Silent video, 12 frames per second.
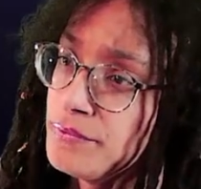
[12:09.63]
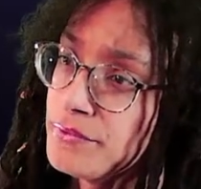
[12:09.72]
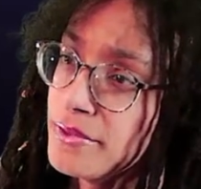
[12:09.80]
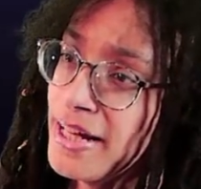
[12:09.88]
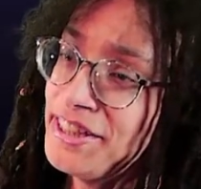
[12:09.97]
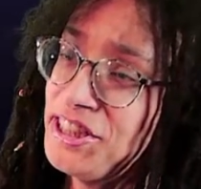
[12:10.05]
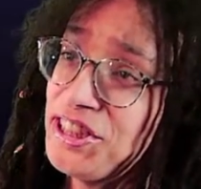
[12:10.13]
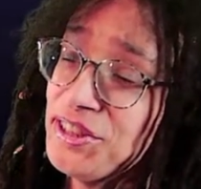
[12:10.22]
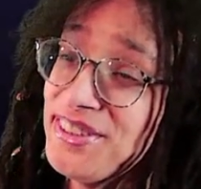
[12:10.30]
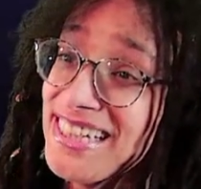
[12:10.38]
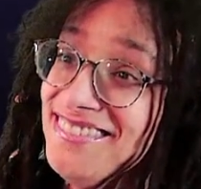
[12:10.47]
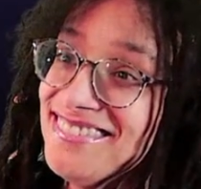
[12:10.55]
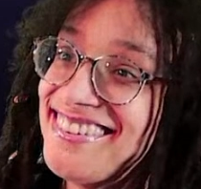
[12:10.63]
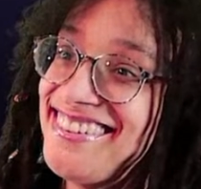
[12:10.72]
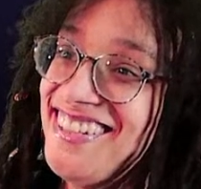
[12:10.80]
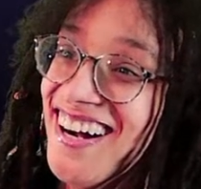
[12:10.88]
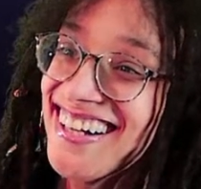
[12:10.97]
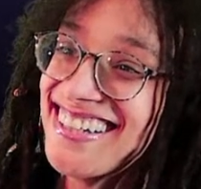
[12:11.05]
It shoots out
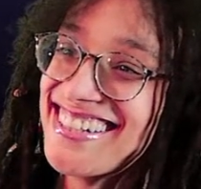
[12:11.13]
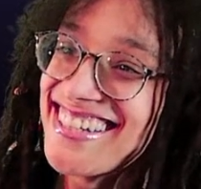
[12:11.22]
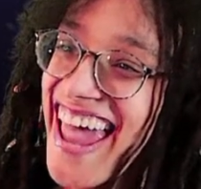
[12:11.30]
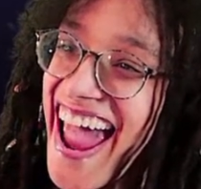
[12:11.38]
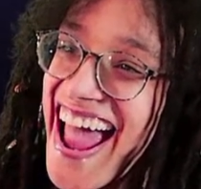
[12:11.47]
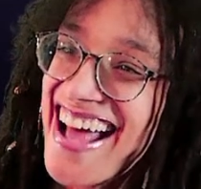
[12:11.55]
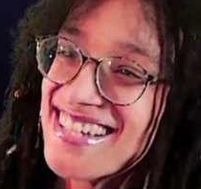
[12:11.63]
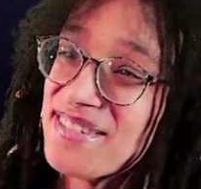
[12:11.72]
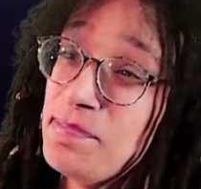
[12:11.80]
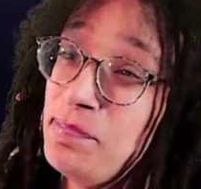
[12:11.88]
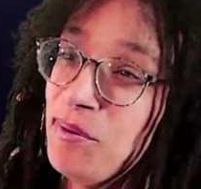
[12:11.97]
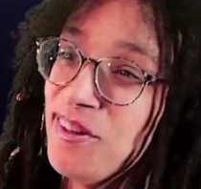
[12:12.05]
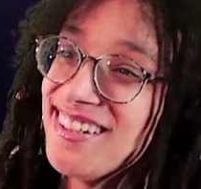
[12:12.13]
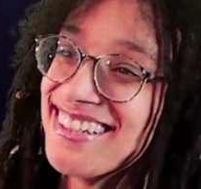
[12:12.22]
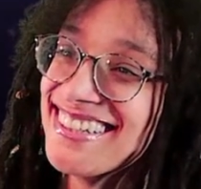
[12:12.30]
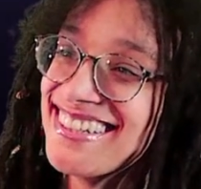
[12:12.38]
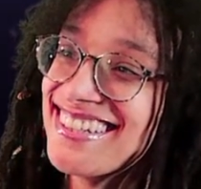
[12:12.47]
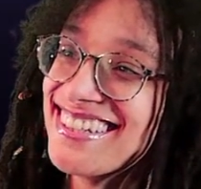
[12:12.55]
ducks as
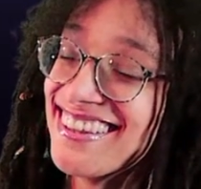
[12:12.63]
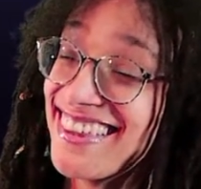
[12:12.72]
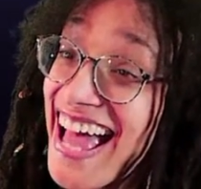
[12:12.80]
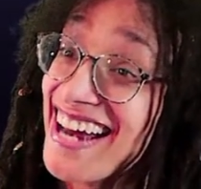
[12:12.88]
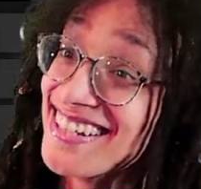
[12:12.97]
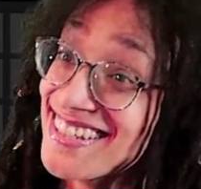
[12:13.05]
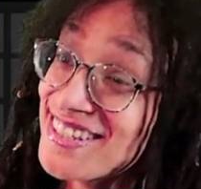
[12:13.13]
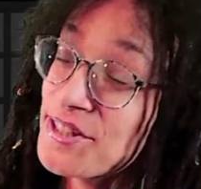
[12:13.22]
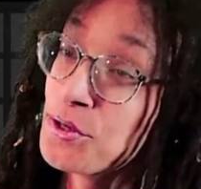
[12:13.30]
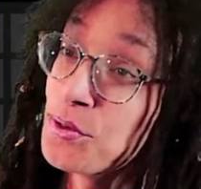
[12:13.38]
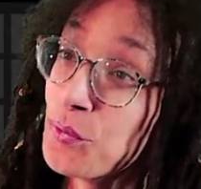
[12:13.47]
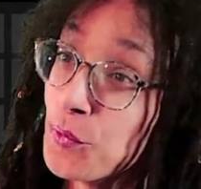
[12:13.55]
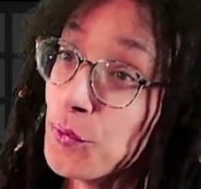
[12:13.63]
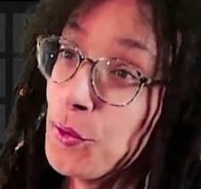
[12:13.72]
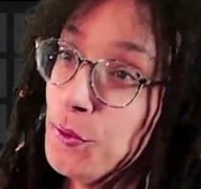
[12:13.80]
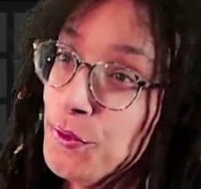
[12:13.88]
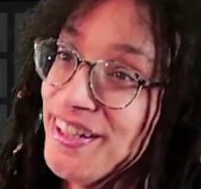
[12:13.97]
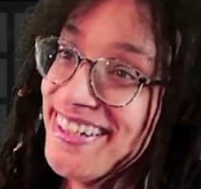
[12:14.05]
bullets. That is
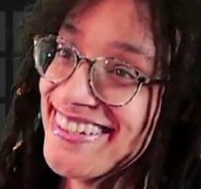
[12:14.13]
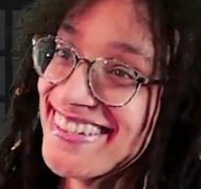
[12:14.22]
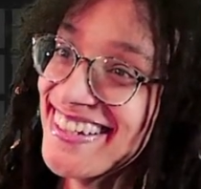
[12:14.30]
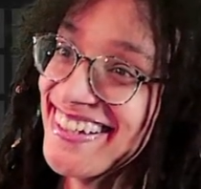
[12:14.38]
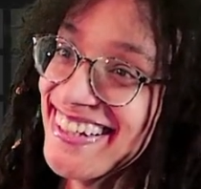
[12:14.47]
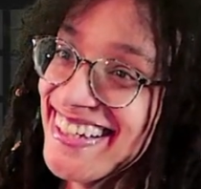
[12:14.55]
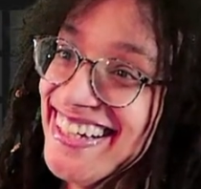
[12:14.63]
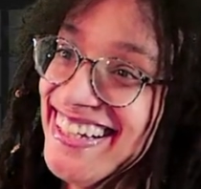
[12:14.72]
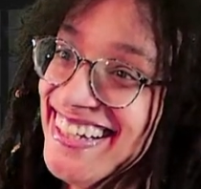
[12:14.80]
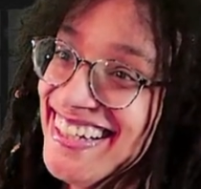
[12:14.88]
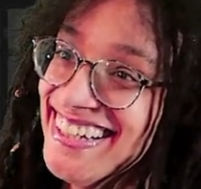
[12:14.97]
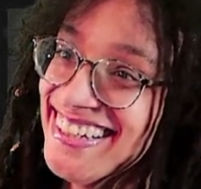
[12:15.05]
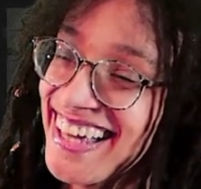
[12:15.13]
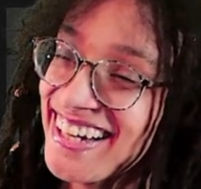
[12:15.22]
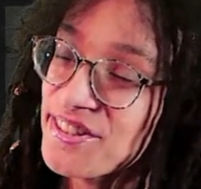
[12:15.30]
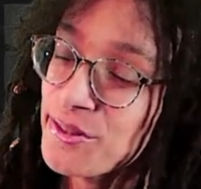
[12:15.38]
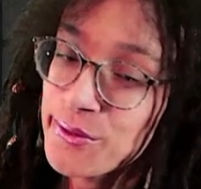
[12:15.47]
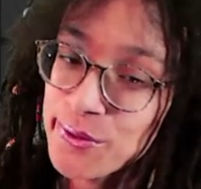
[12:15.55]
truly silly. That
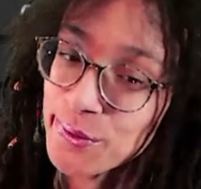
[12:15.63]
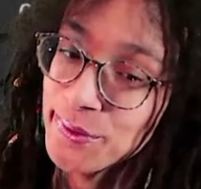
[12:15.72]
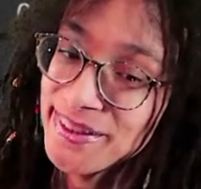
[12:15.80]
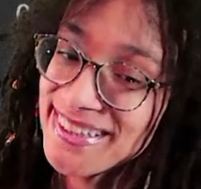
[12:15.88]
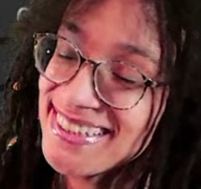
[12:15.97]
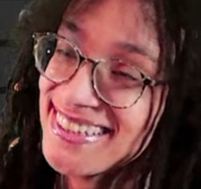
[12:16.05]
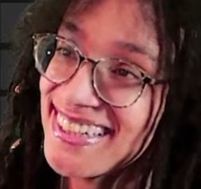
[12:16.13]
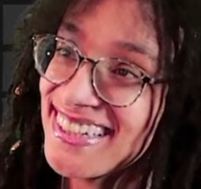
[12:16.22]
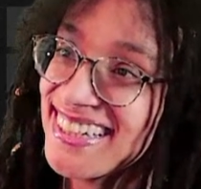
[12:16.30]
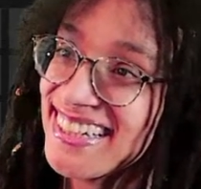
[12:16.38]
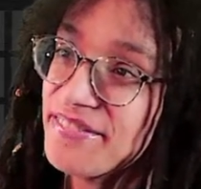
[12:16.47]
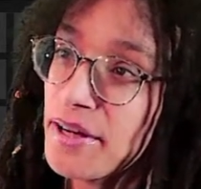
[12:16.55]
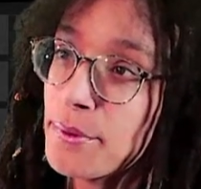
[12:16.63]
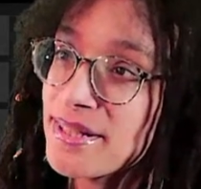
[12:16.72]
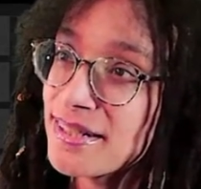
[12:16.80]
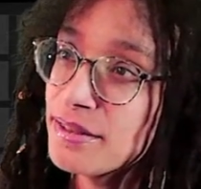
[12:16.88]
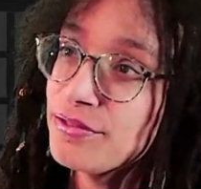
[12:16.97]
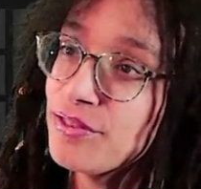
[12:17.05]
is truly silly. If I
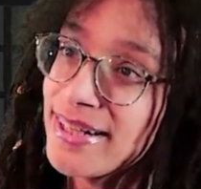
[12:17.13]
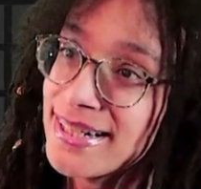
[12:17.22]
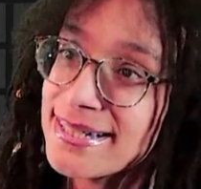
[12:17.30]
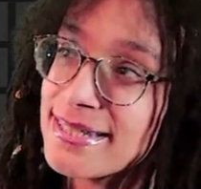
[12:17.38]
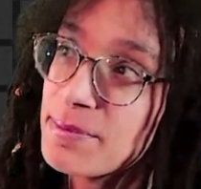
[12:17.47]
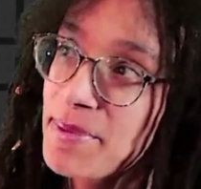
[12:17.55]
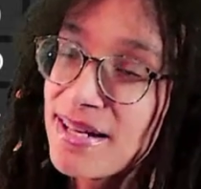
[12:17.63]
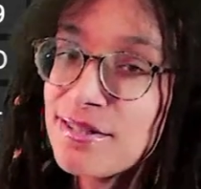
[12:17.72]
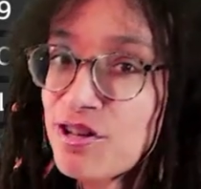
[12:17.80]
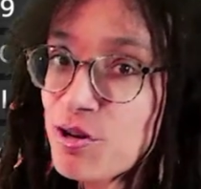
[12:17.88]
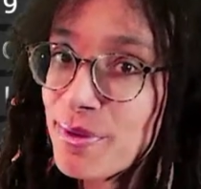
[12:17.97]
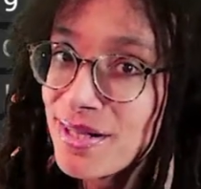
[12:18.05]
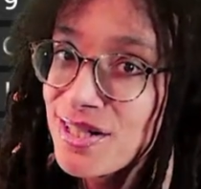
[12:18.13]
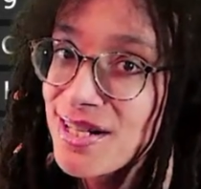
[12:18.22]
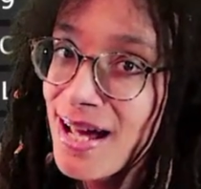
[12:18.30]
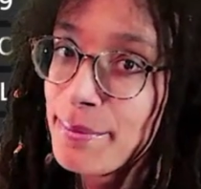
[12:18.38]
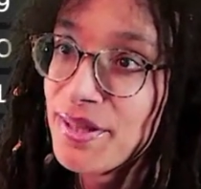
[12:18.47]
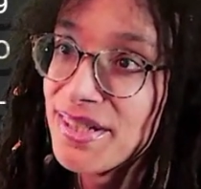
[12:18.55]
wasn't afraid I'd spend too much
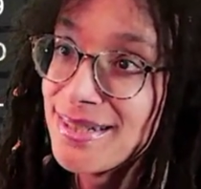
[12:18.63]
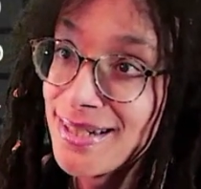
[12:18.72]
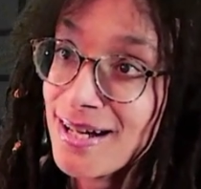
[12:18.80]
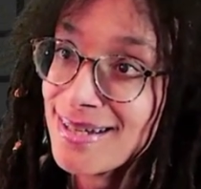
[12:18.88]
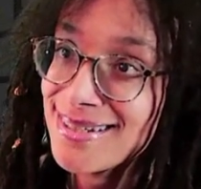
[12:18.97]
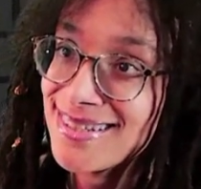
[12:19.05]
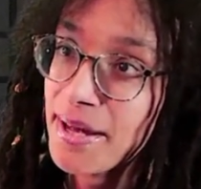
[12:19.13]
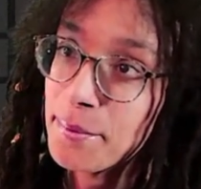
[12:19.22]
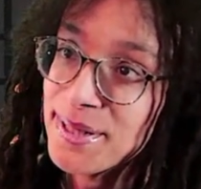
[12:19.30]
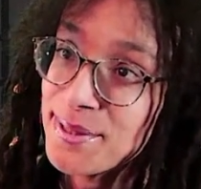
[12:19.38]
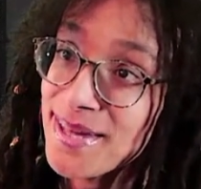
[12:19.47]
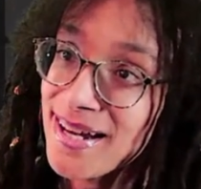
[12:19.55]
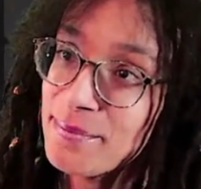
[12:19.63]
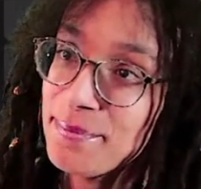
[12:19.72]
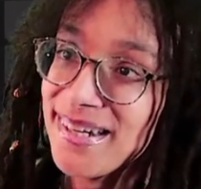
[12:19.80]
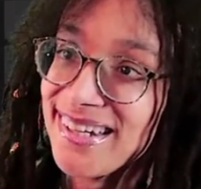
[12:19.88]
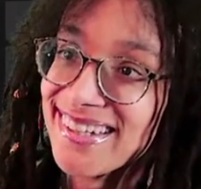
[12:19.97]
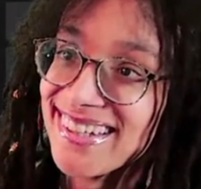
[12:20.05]
time on the ducks, I would do that
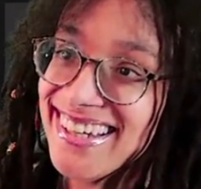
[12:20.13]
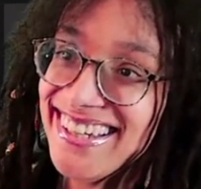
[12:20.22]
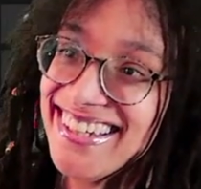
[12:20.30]
immediately.